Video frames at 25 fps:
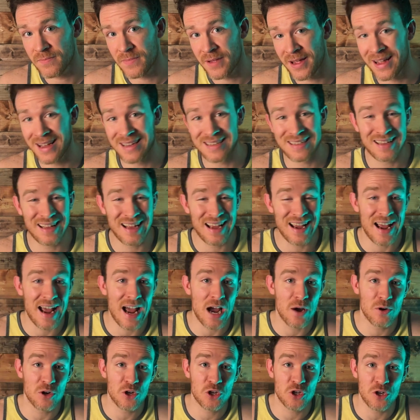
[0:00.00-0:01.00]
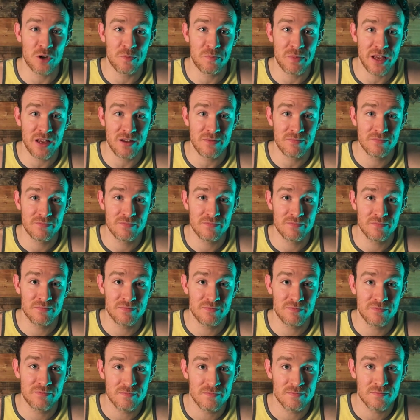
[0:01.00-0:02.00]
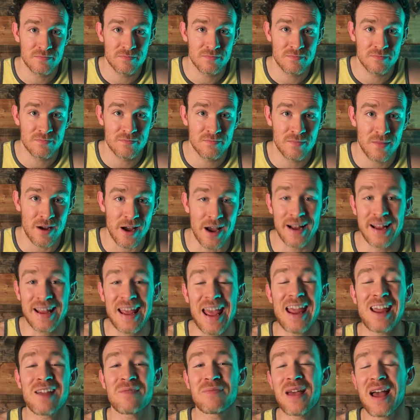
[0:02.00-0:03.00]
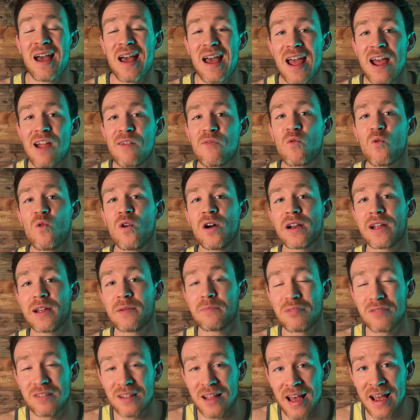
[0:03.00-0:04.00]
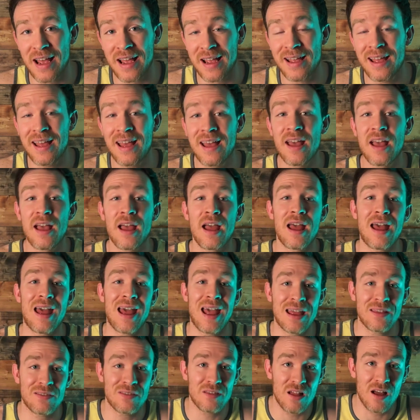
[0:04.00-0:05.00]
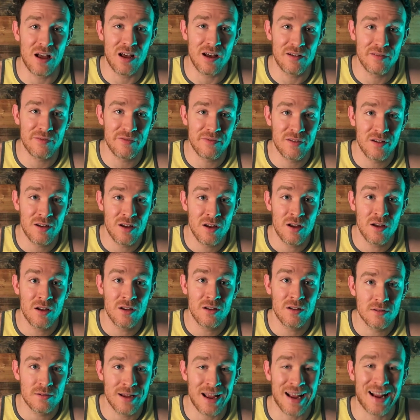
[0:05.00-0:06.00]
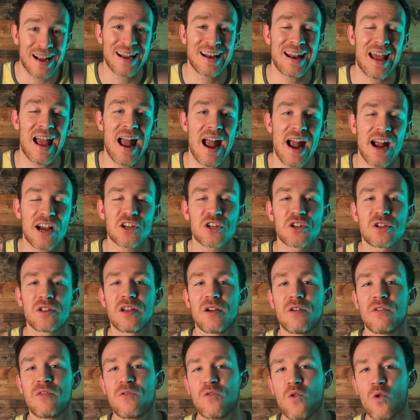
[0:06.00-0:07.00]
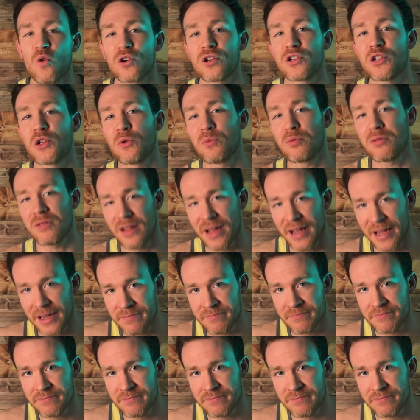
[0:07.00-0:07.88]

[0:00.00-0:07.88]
And isn't that how it should be? A game that everyone can play and love and can actually afford to play.